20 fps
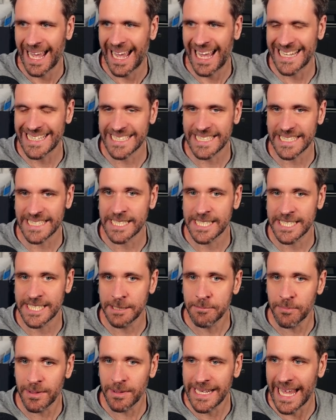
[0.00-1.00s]
and
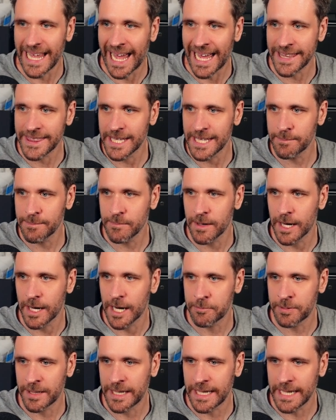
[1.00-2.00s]
simply add them
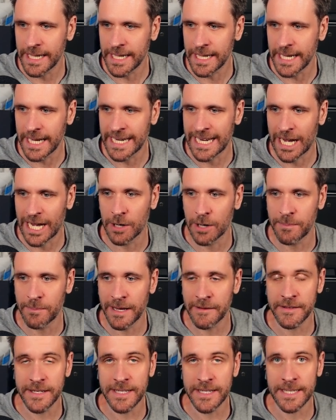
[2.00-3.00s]
up here in our
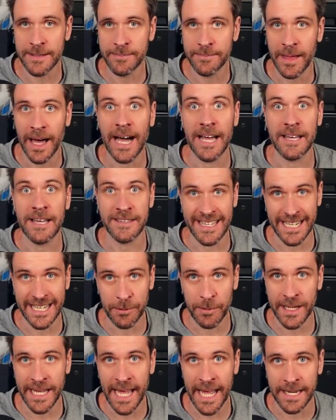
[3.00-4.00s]
method. I
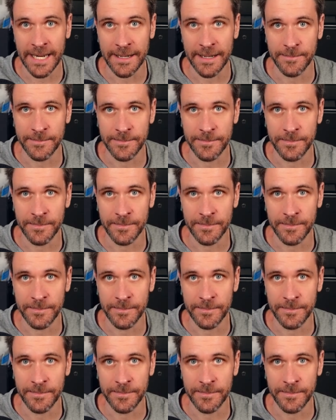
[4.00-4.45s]
think we can.